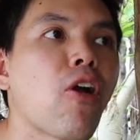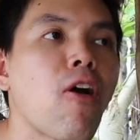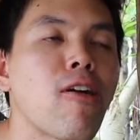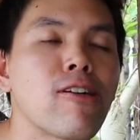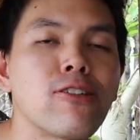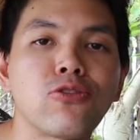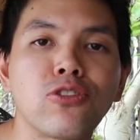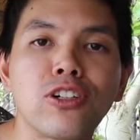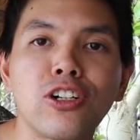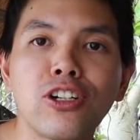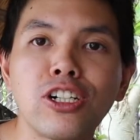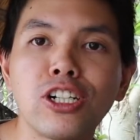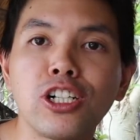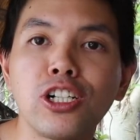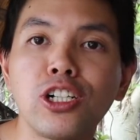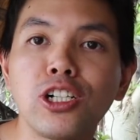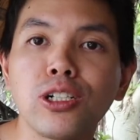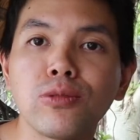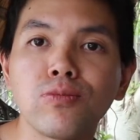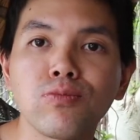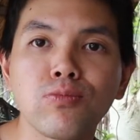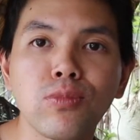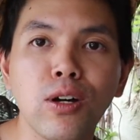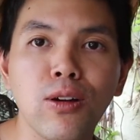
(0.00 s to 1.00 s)
It's very
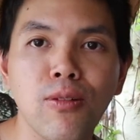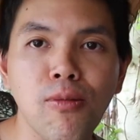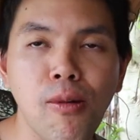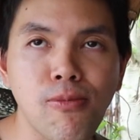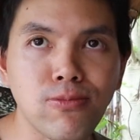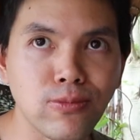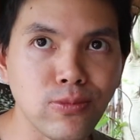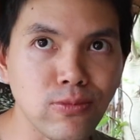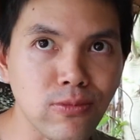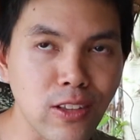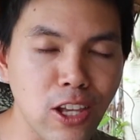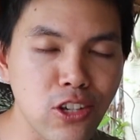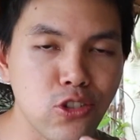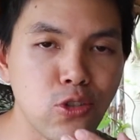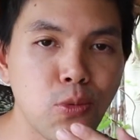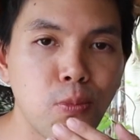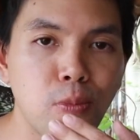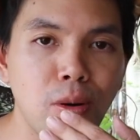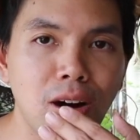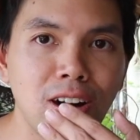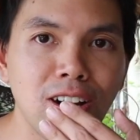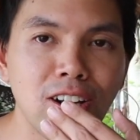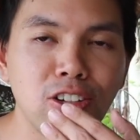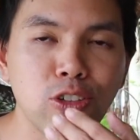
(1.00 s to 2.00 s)
hot, but as you
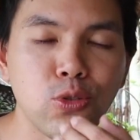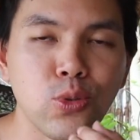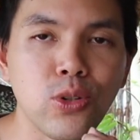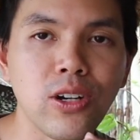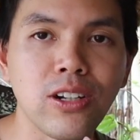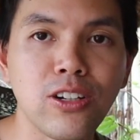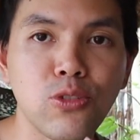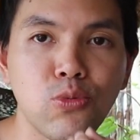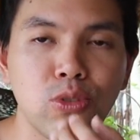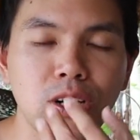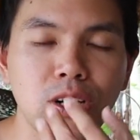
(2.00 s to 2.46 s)
bite into it, it